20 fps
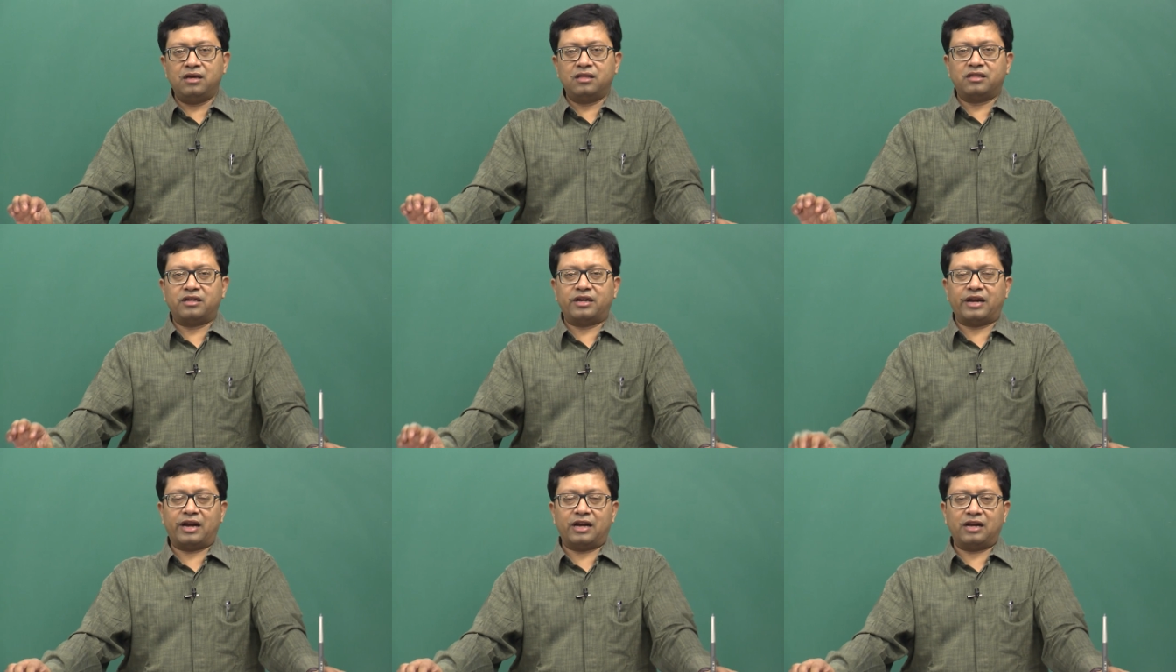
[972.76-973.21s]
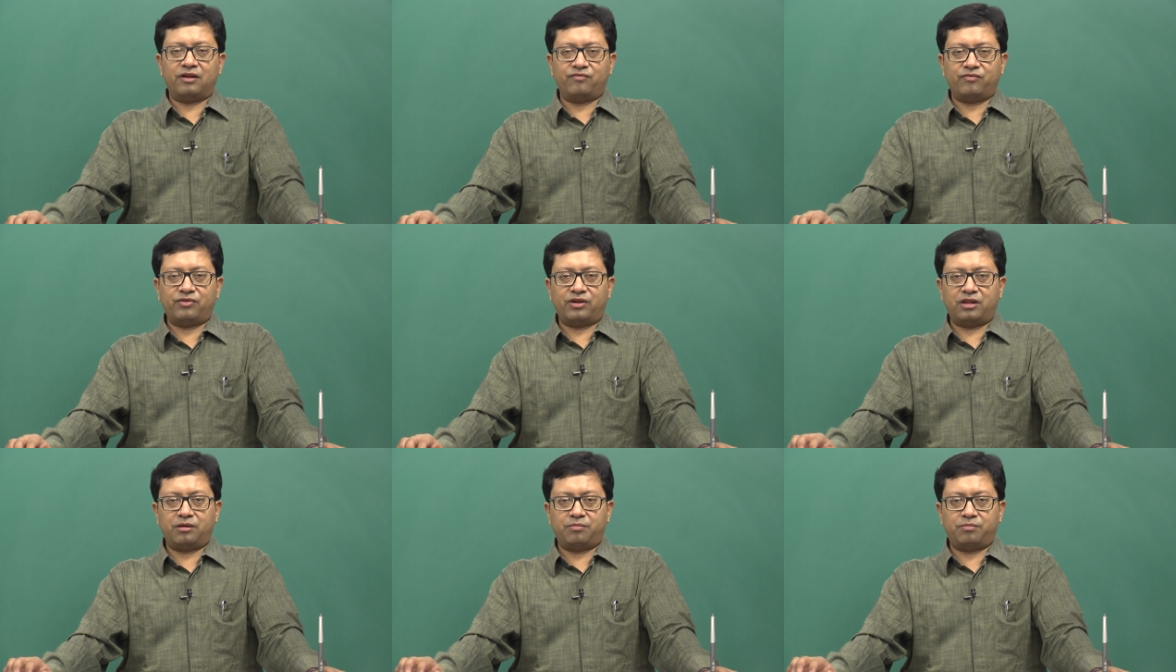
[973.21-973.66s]
the random
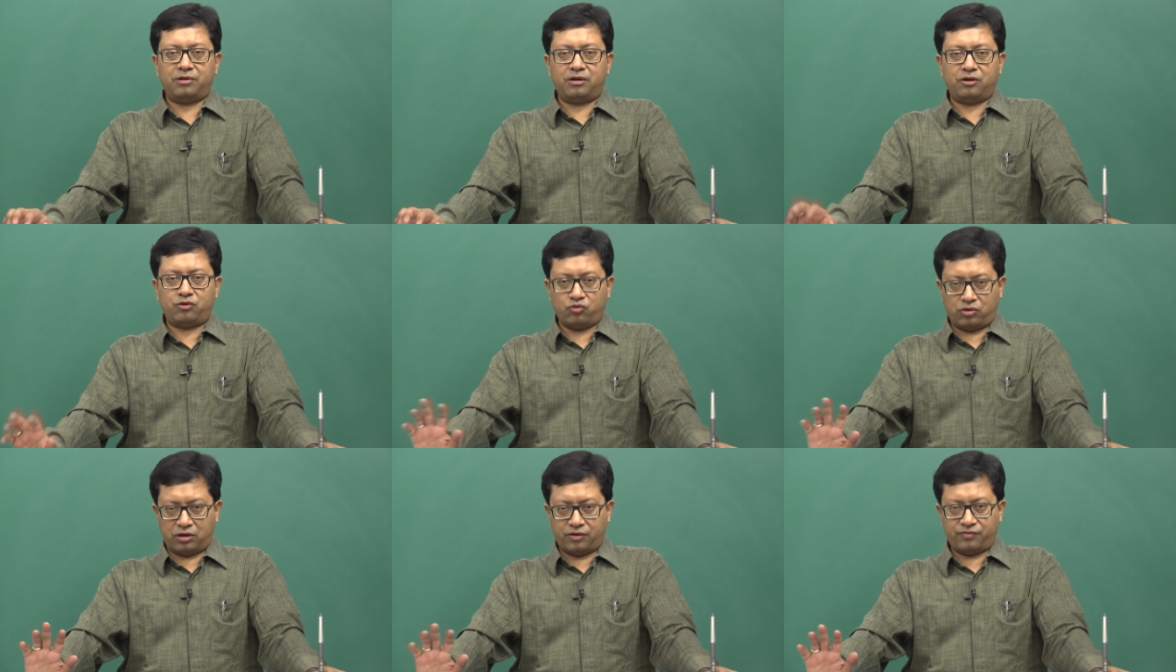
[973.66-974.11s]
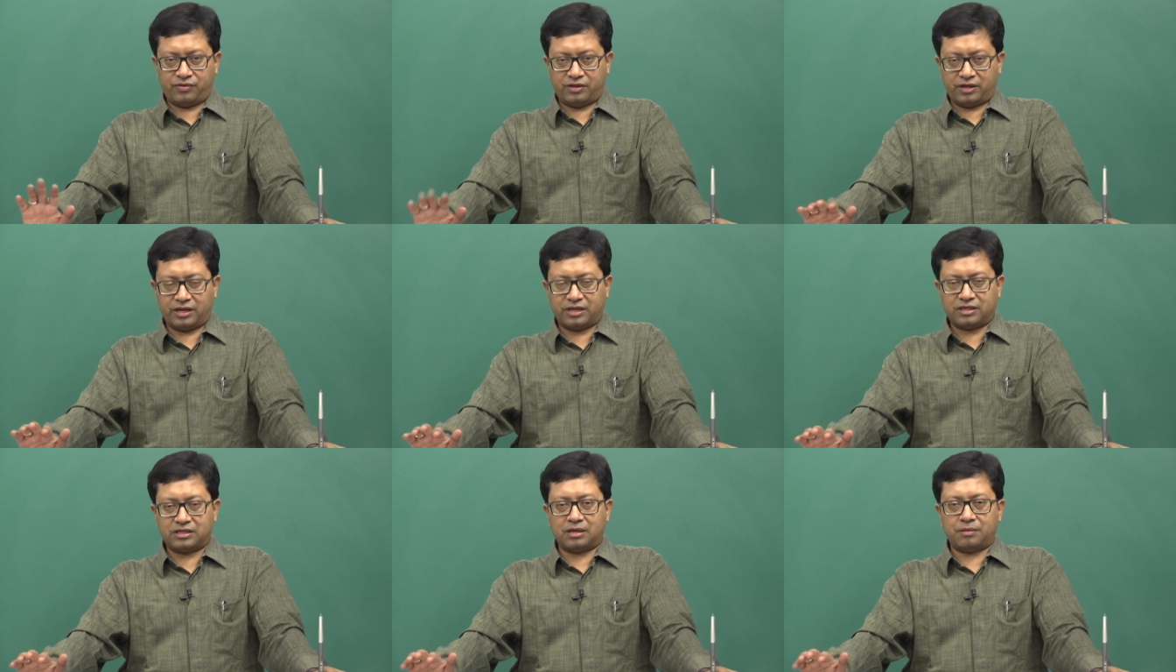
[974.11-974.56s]
variable, to give that
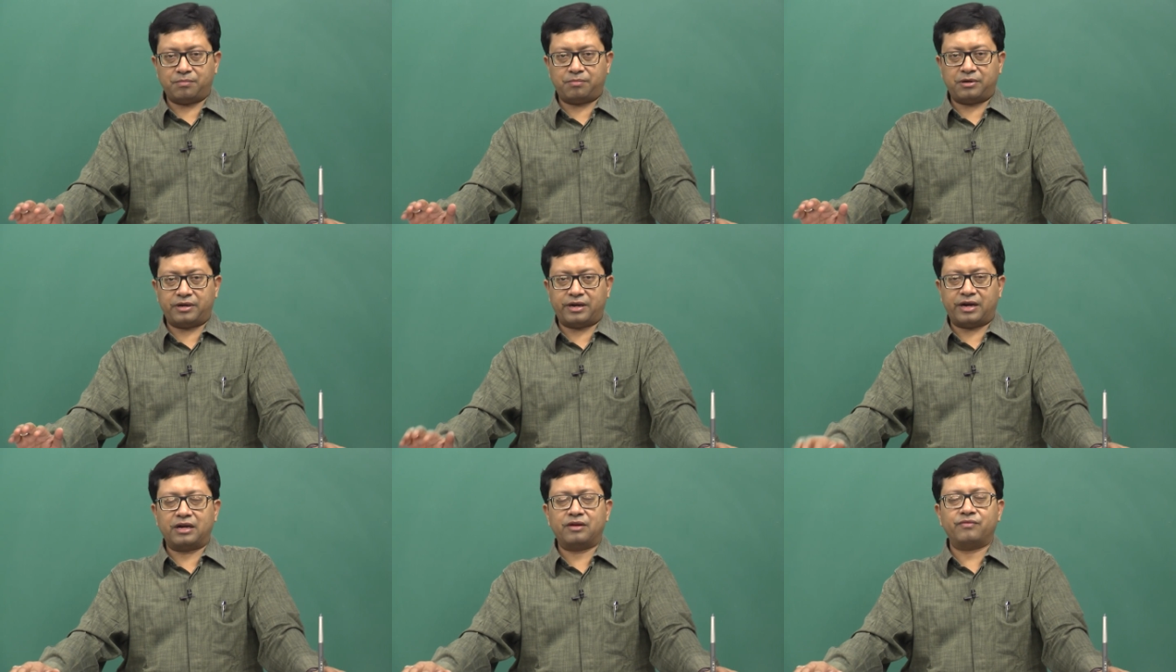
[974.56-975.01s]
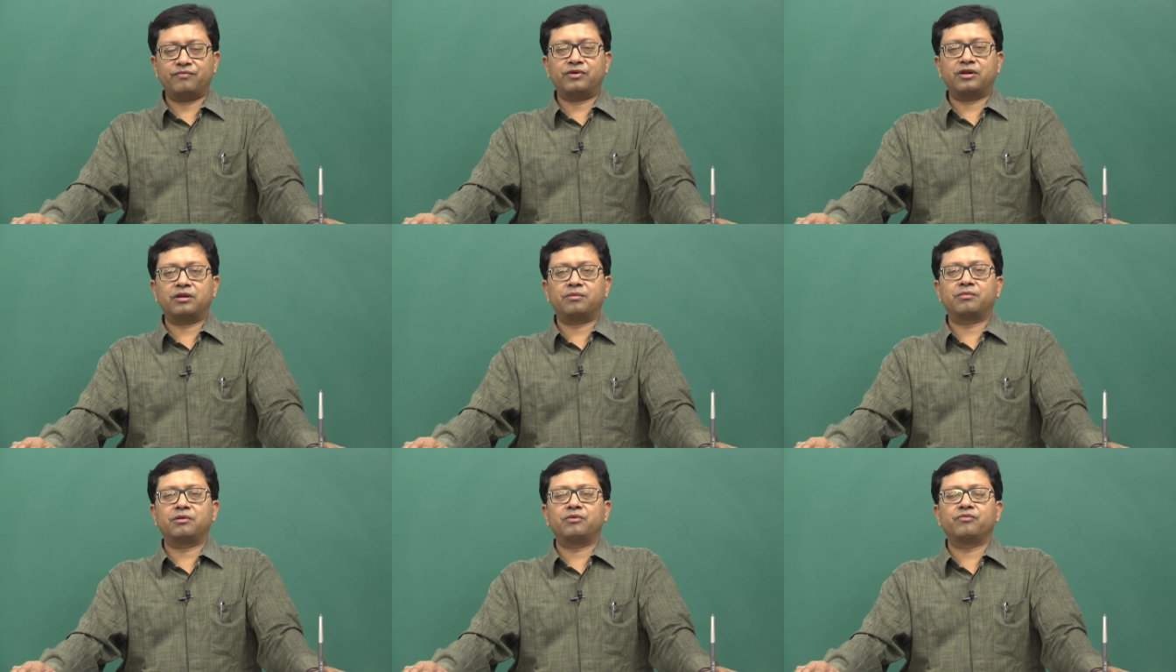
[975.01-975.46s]
example, random
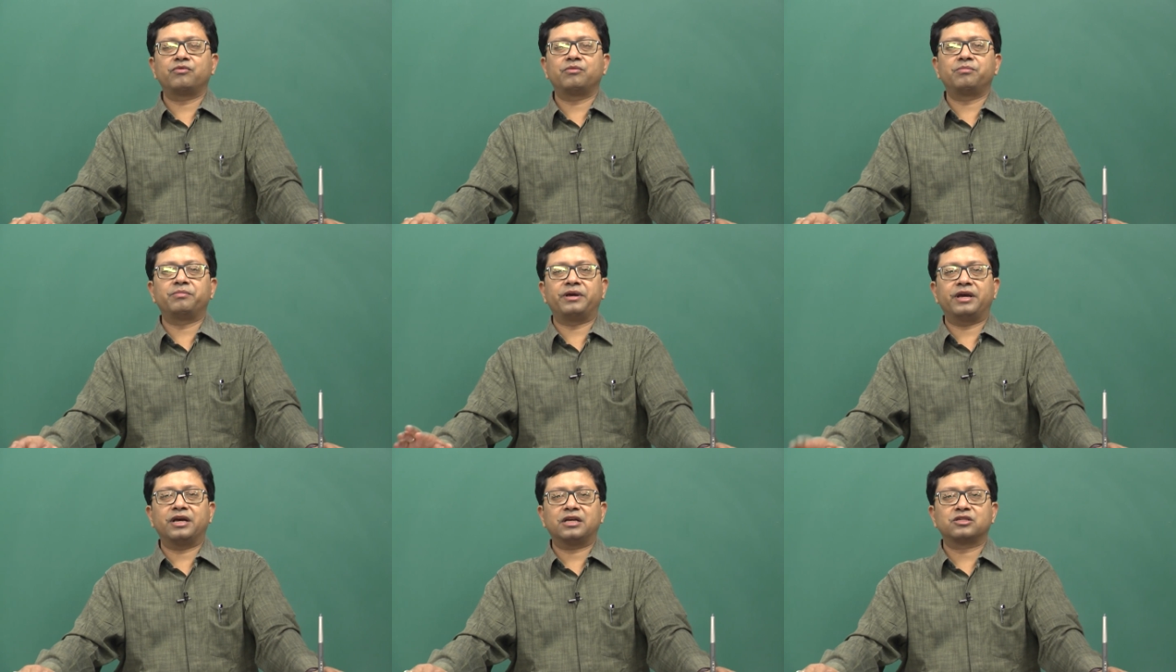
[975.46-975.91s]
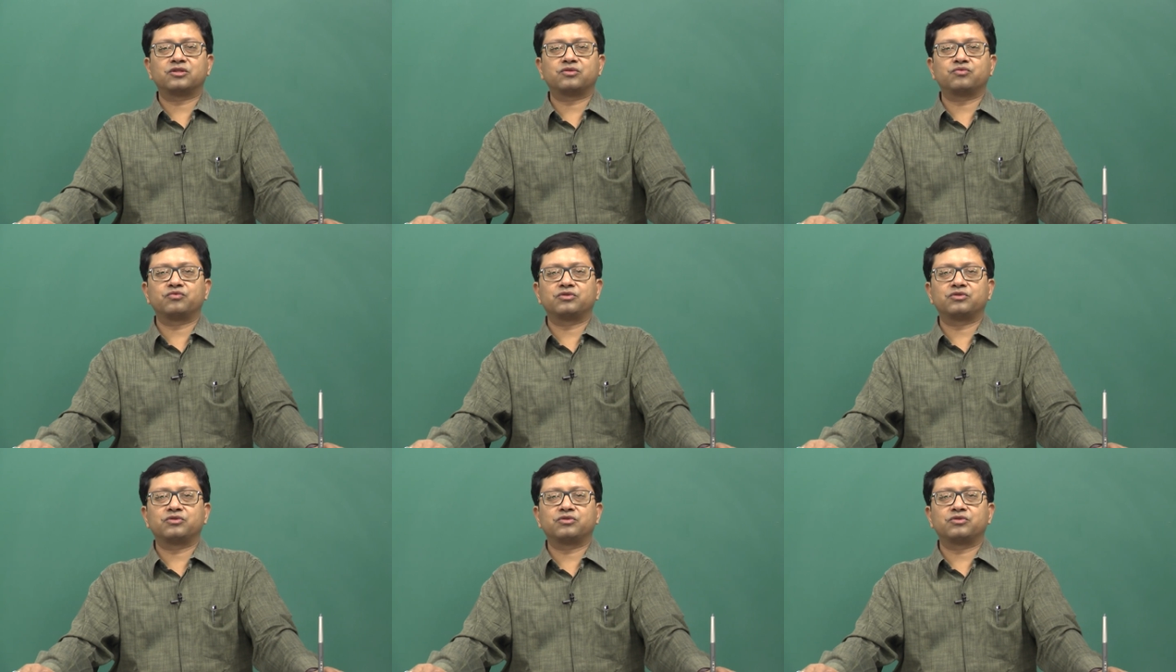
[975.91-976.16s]
variable will be x,